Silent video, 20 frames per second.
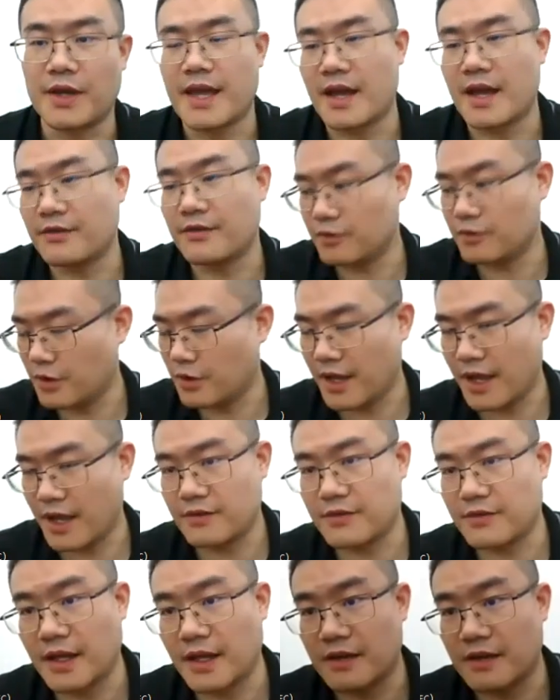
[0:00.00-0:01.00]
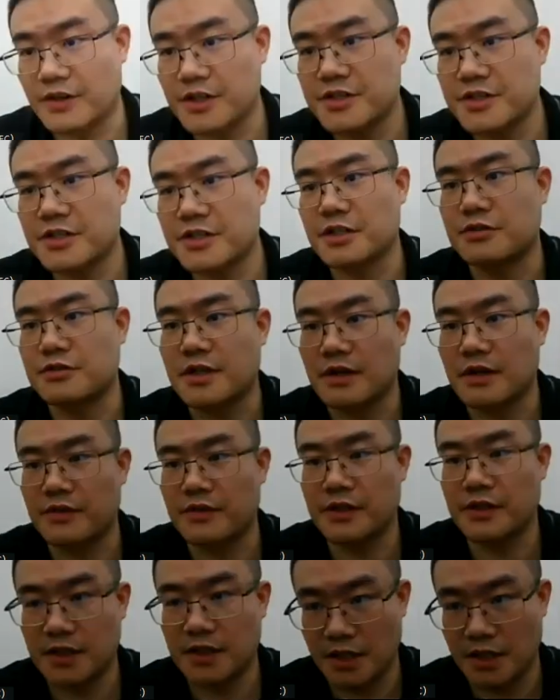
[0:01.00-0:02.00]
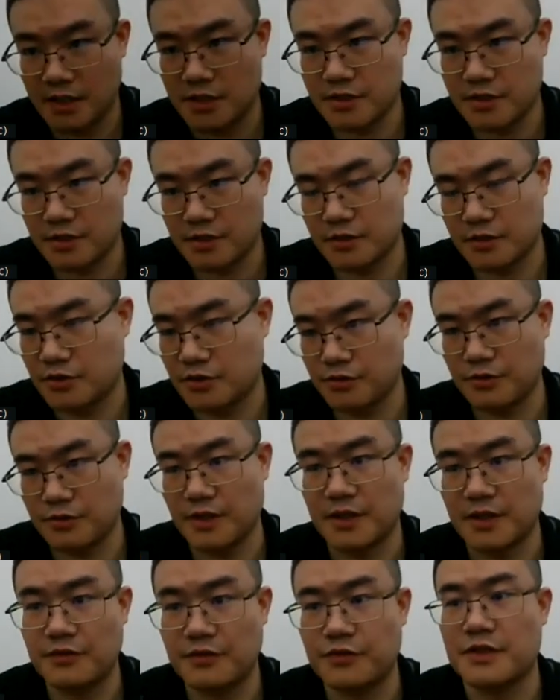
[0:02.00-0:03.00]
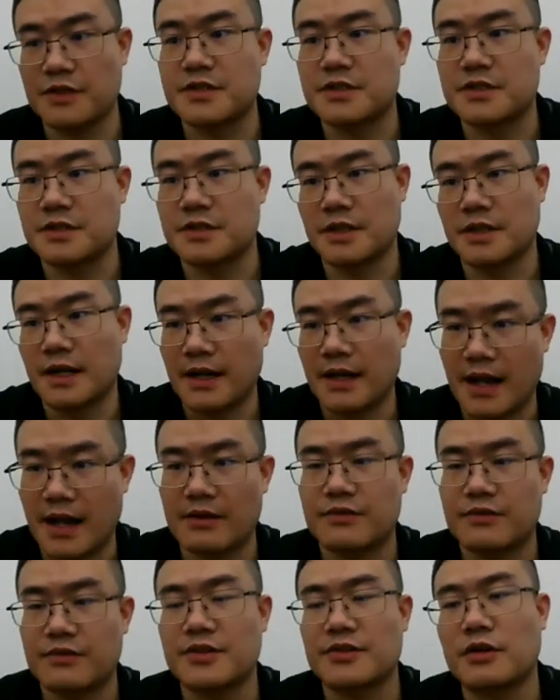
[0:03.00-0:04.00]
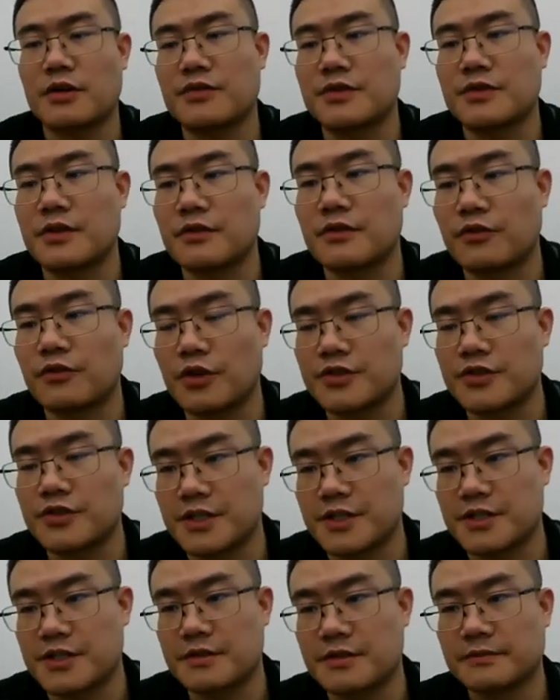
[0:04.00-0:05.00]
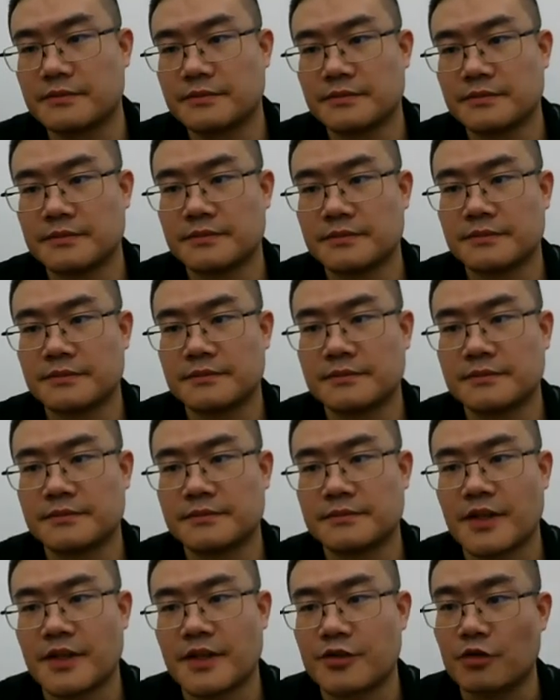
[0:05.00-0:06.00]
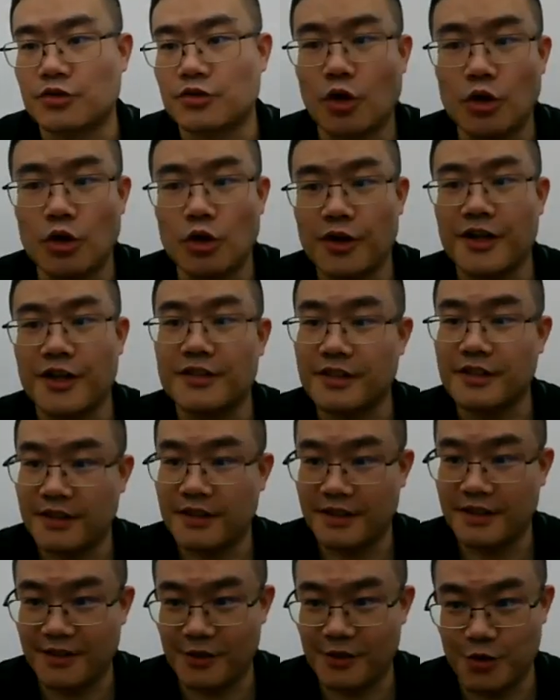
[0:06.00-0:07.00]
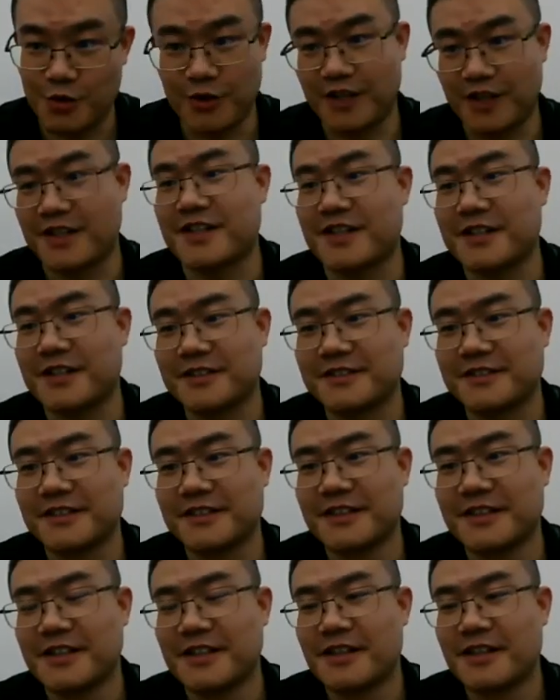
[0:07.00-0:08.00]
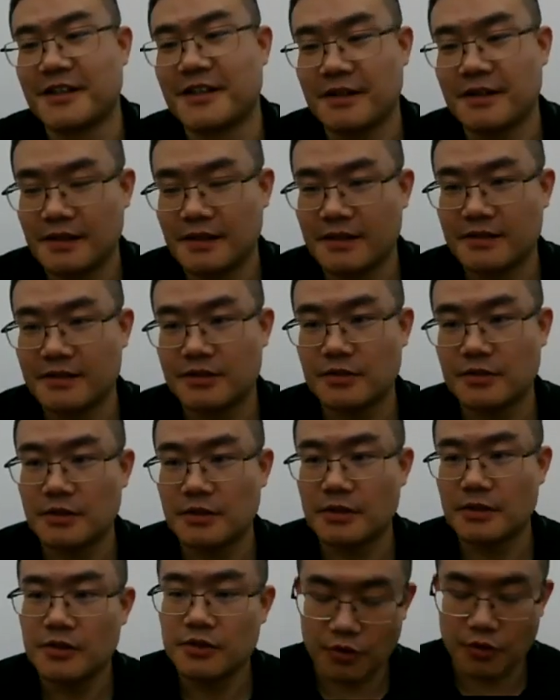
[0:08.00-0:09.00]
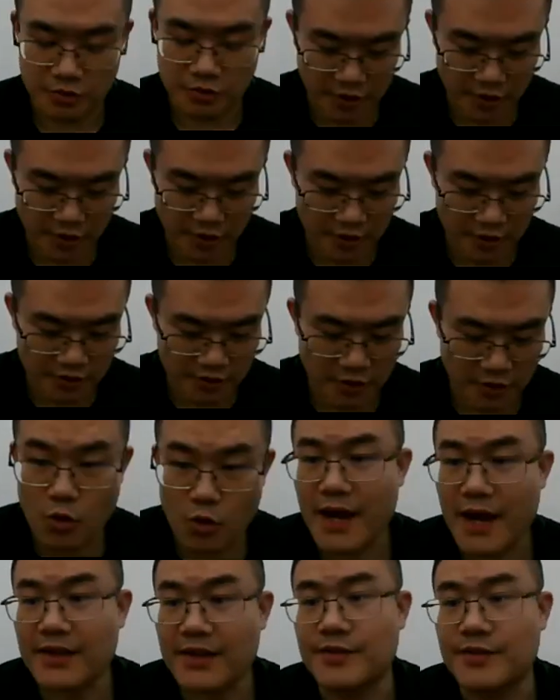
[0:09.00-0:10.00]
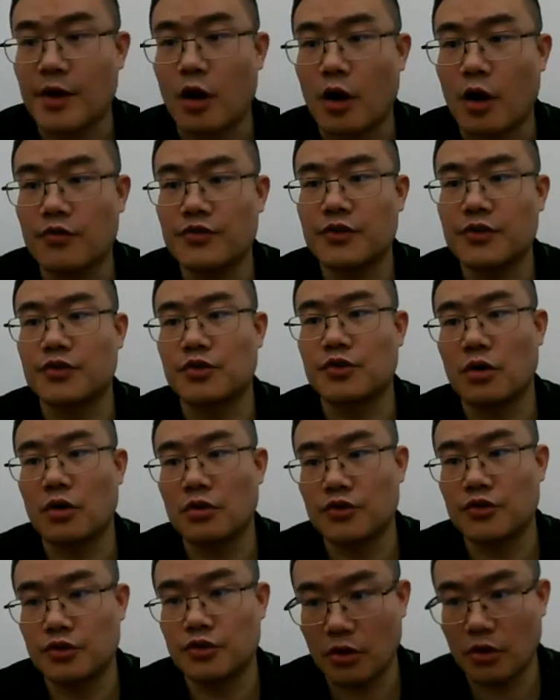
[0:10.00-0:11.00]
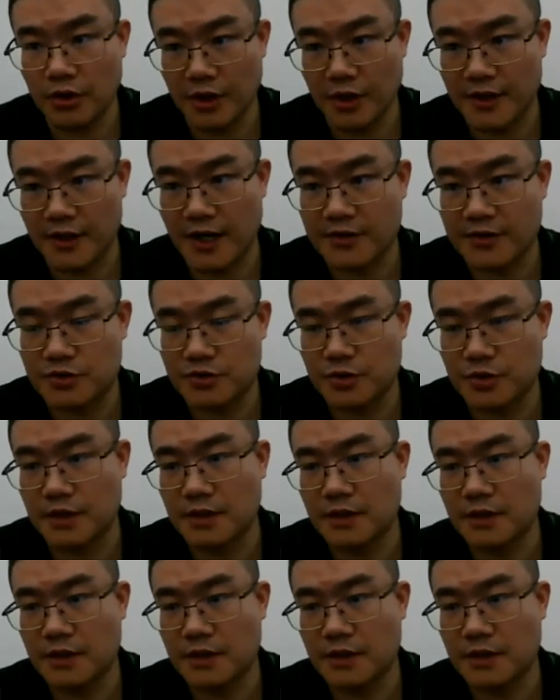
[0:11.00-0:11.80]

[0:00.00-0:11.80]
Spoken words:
have an inverter to convert it to a different levels of voltage. So solar is unique. So the rise of the solar industry